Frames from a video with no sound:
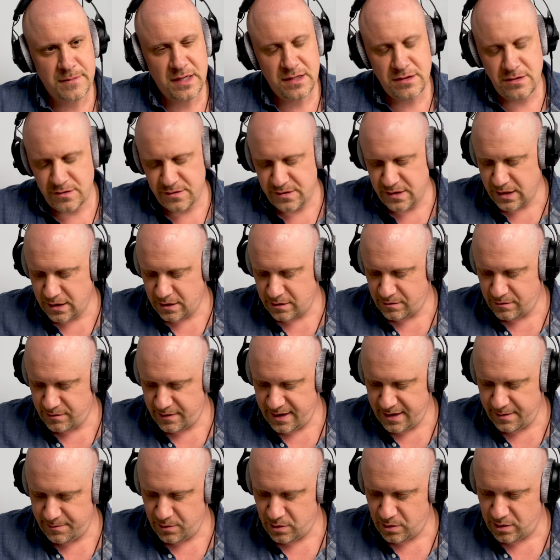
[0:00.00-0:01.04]
There's an
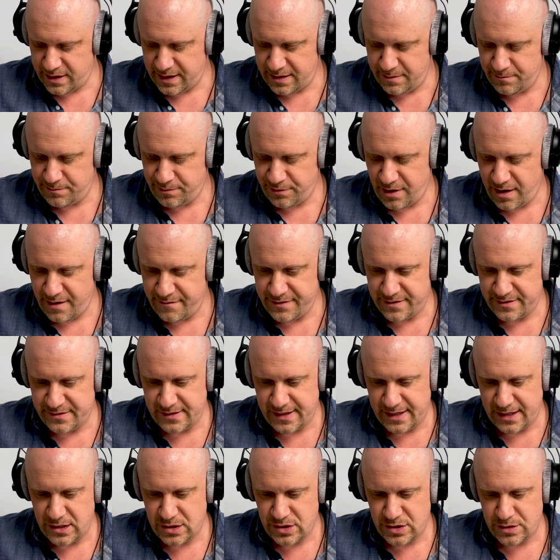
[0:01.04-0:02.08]
incredible
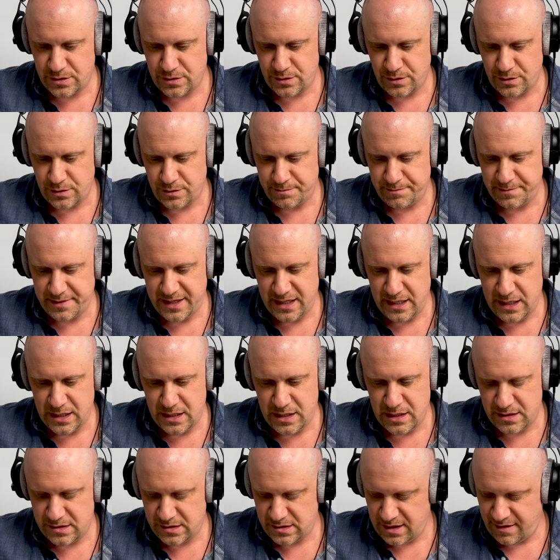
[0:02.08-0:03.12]
improvisational
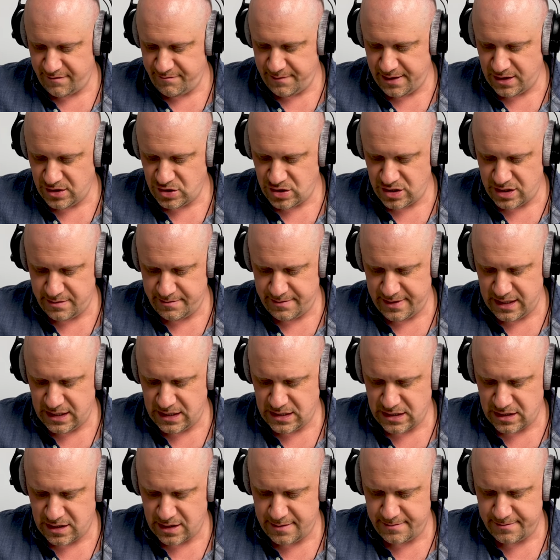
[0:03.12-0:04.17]
pianist. I've mentioned it many
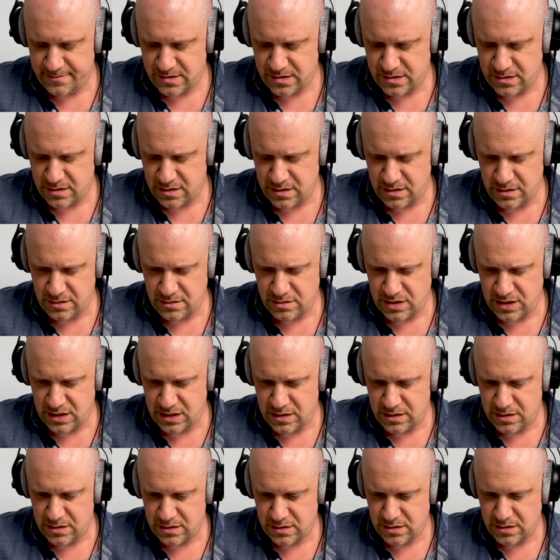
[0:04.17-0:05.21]
times, Eugene,
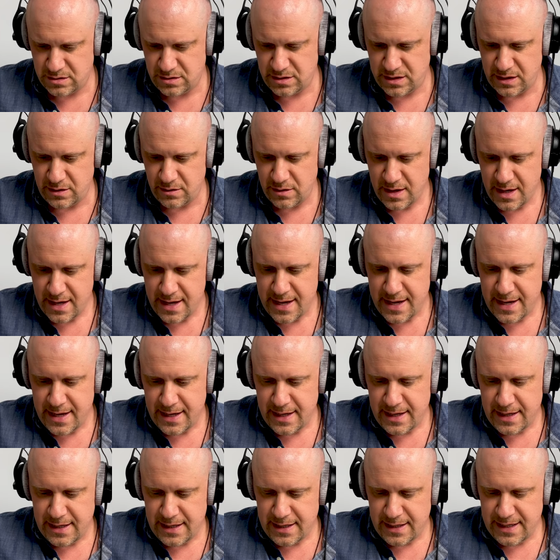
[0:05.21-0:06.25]
in the studio.
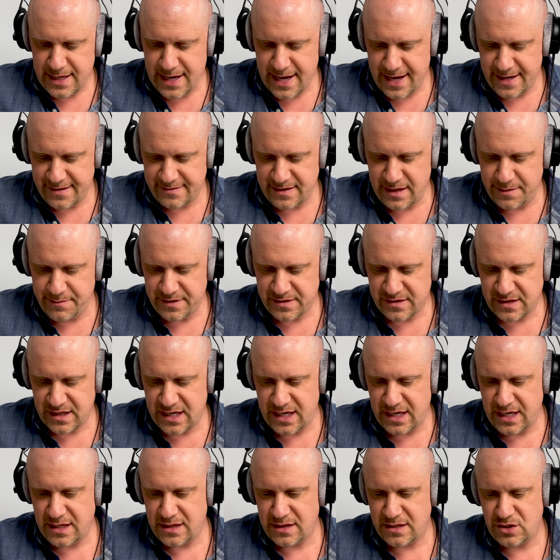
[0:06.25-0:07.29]
Yeah, his name is
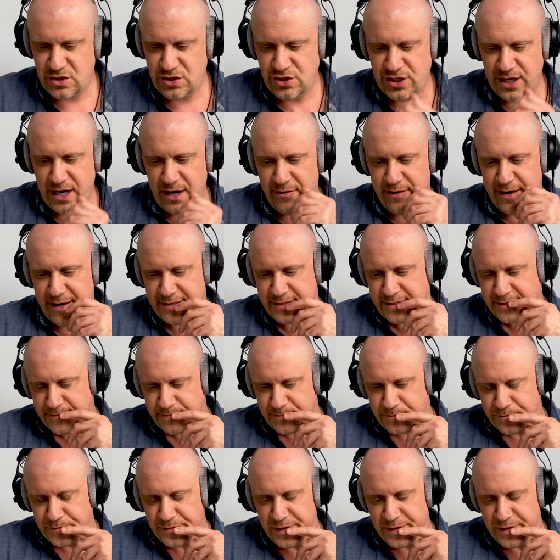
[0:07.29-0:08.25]
Keith Jarrett.